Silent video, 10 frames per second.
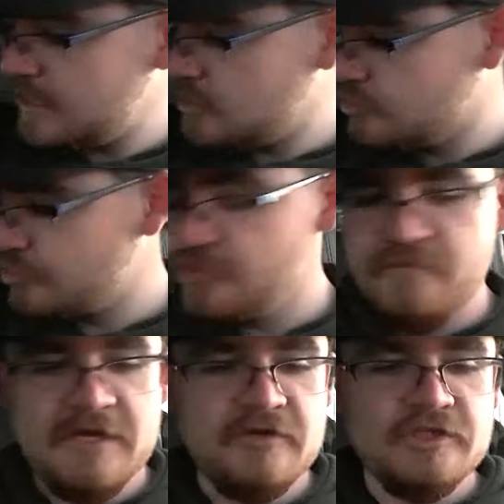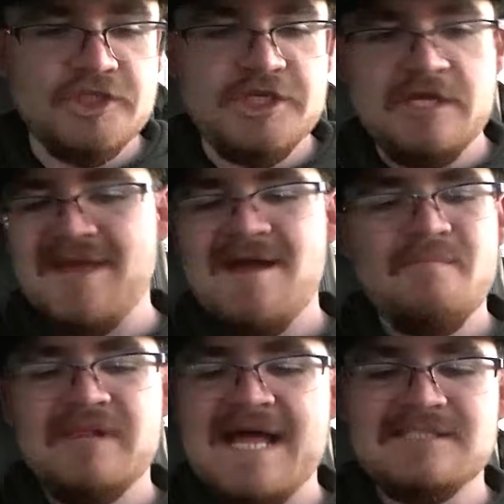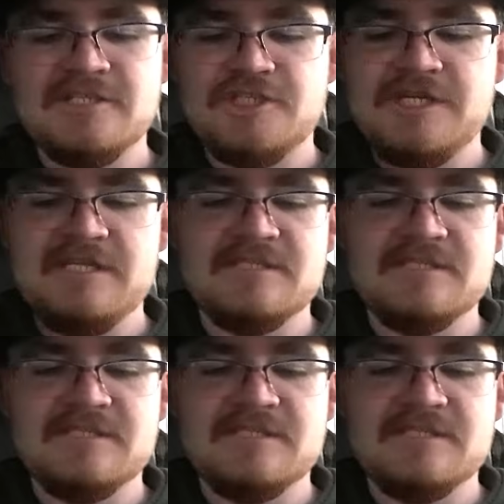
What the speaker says: groove there in the sheath. Plastic sheaths,